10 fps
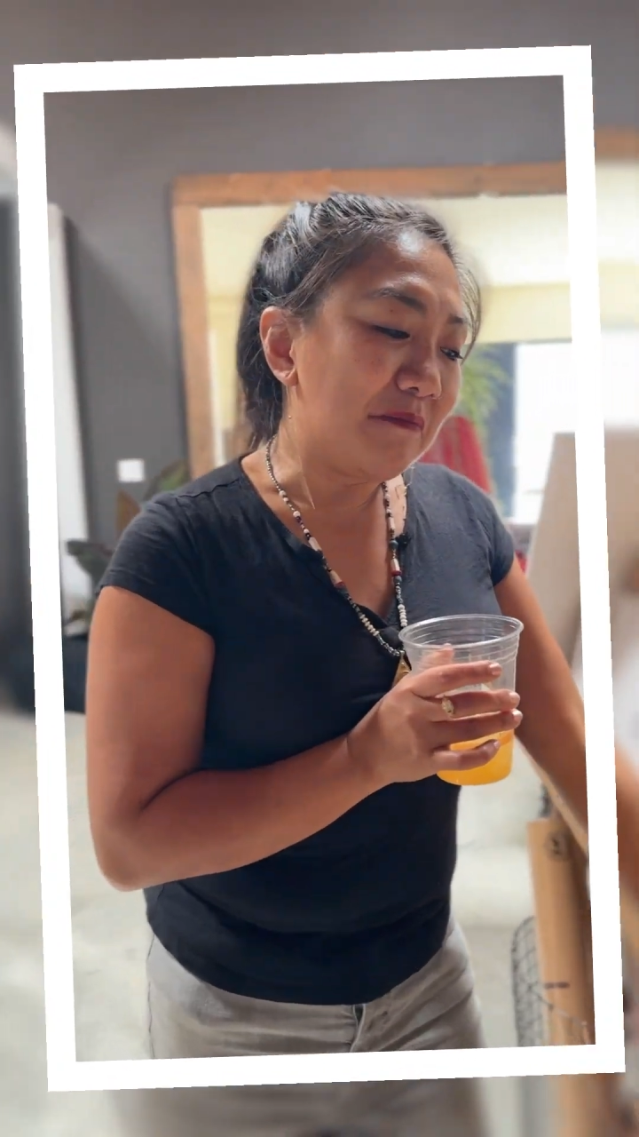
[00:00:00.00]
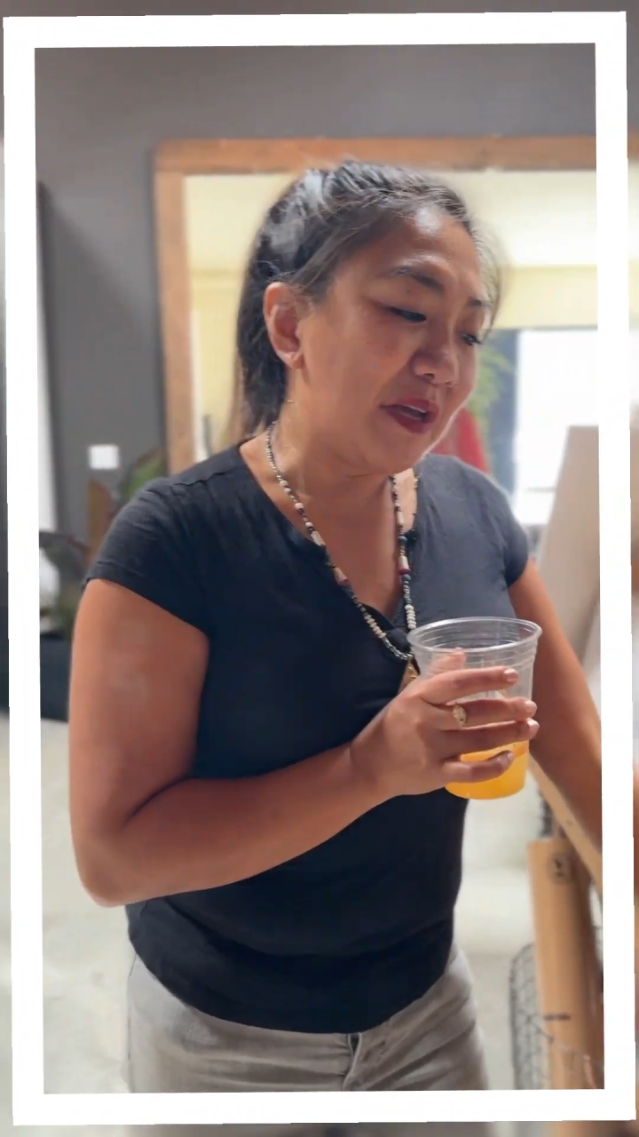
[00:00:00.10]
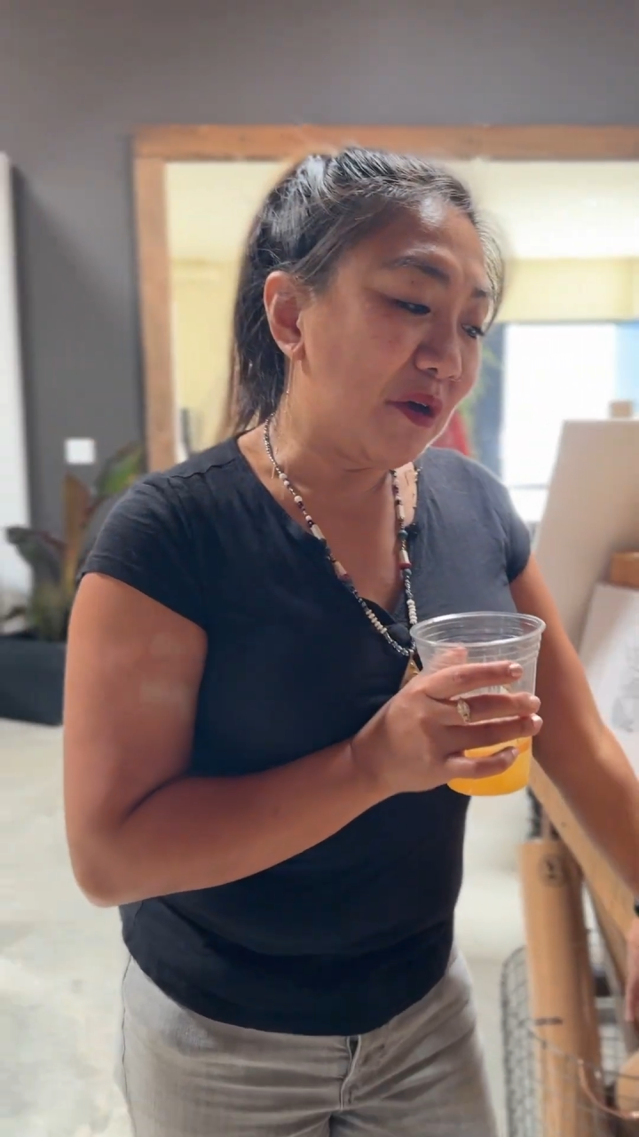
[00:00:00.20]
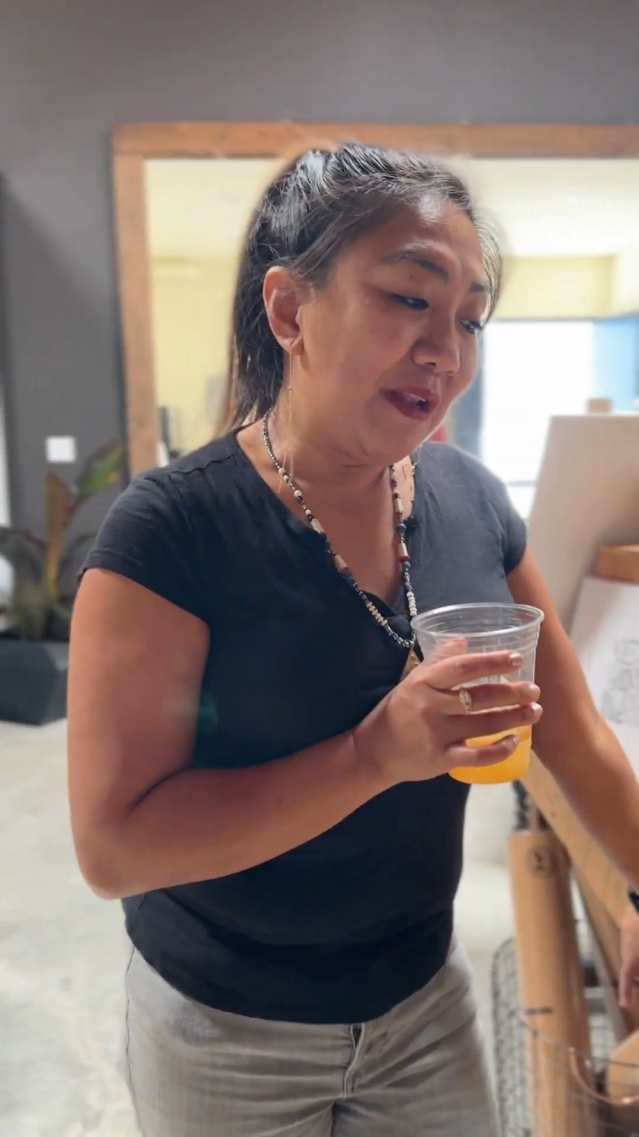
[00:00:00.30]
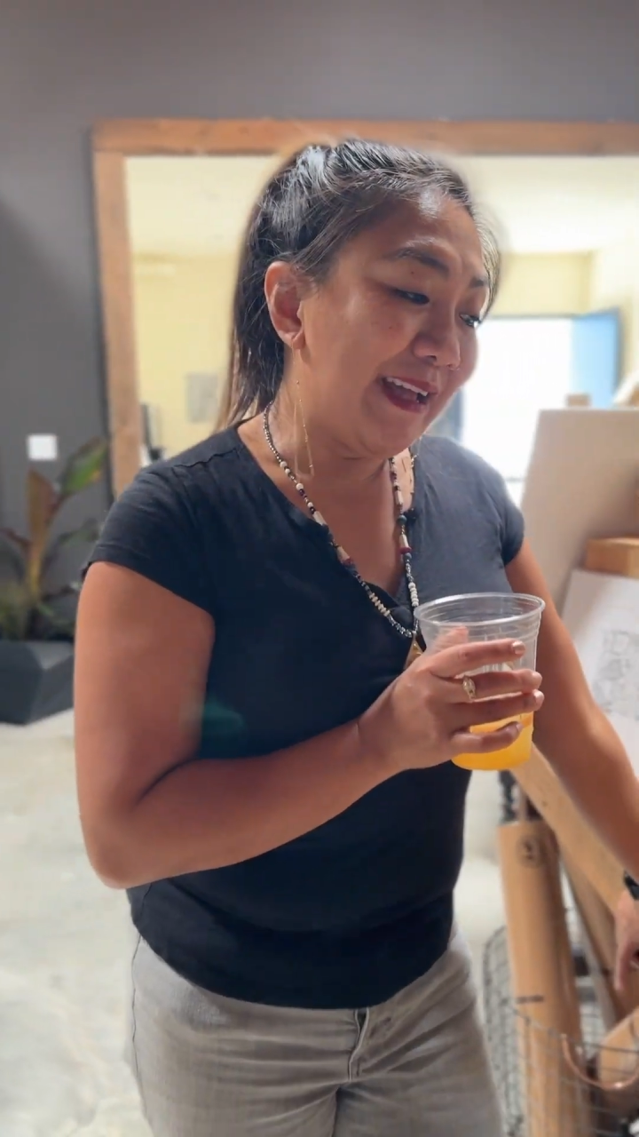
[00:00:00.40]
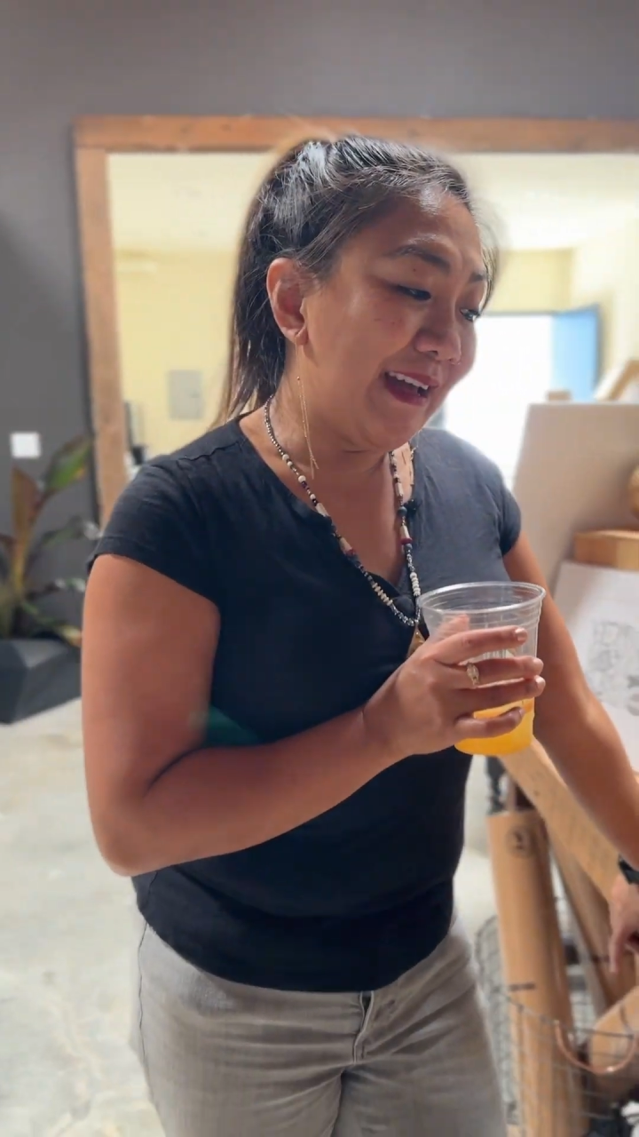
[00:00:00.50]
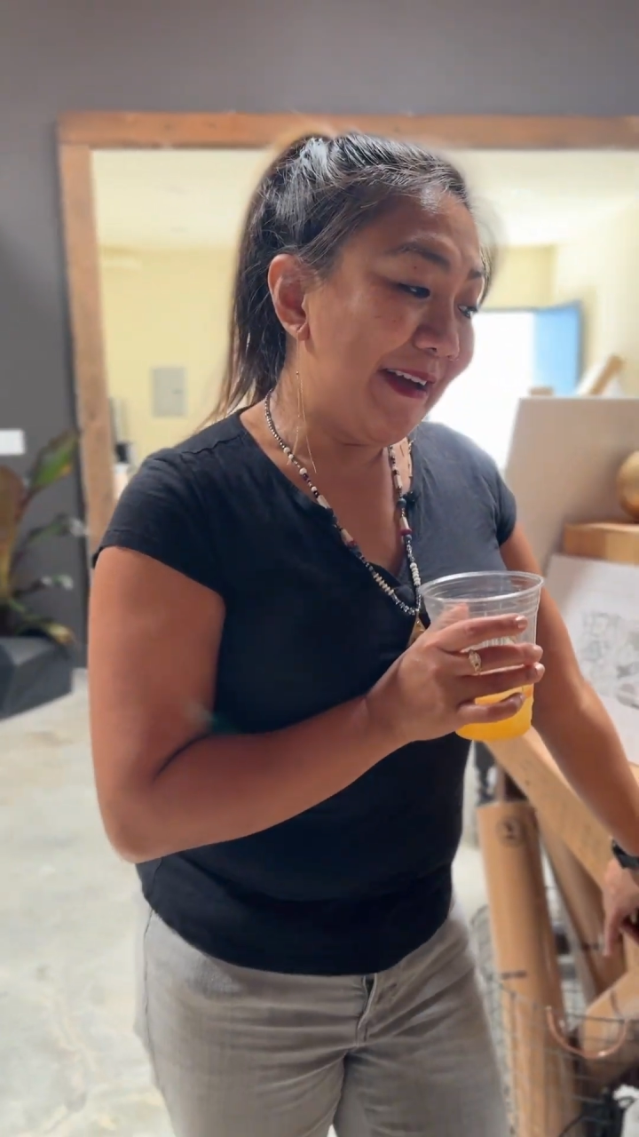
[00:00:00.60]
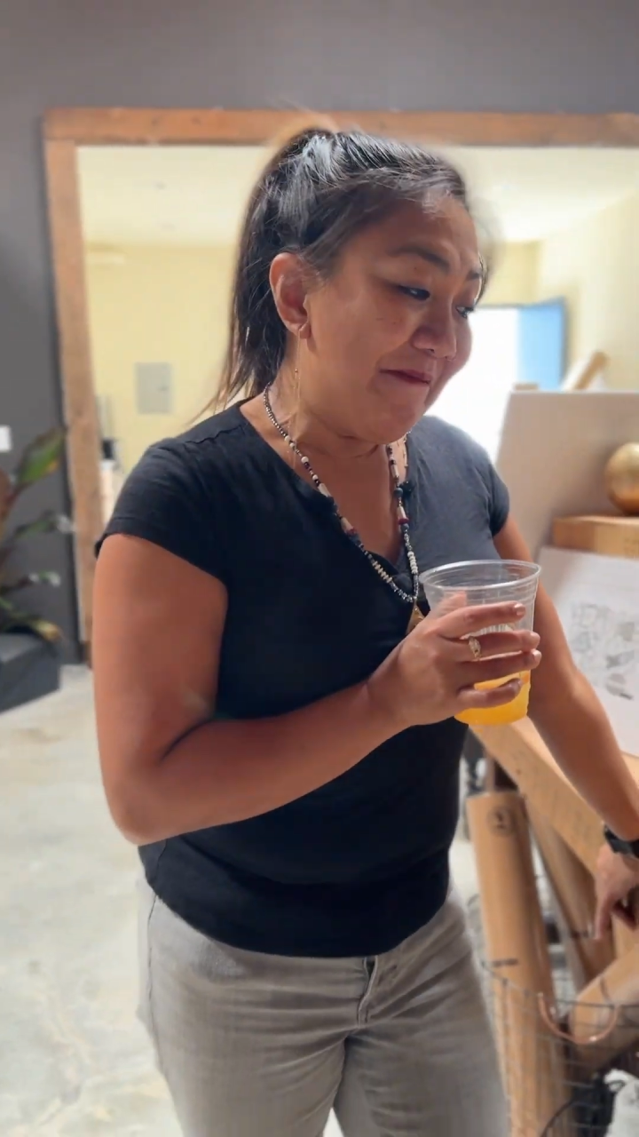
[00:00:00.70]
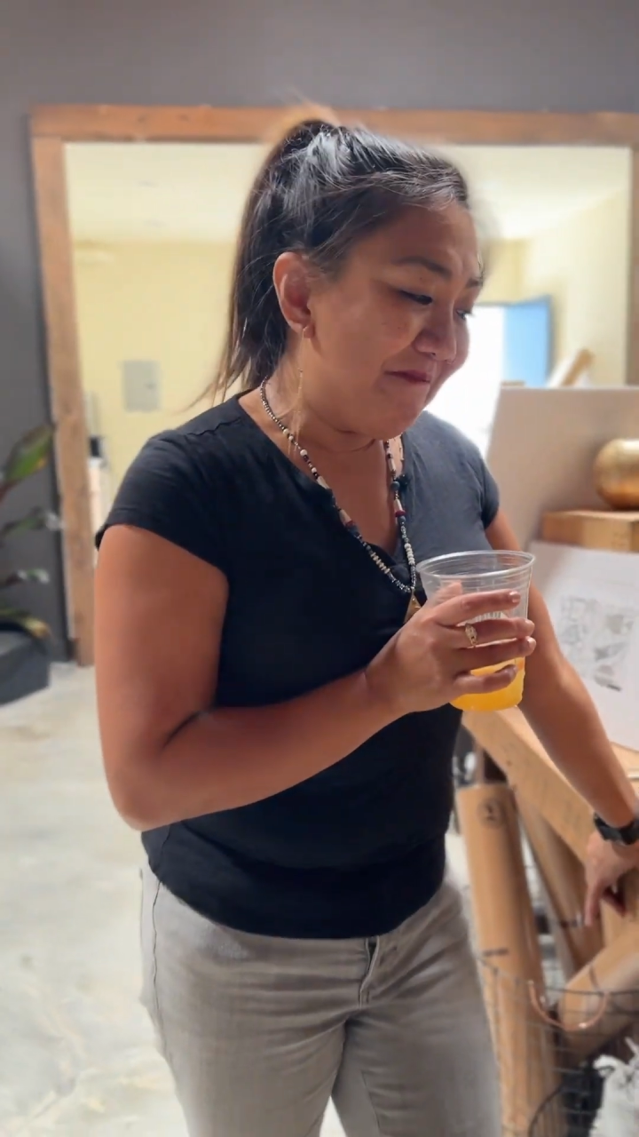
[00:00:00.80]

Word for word: Mayolica.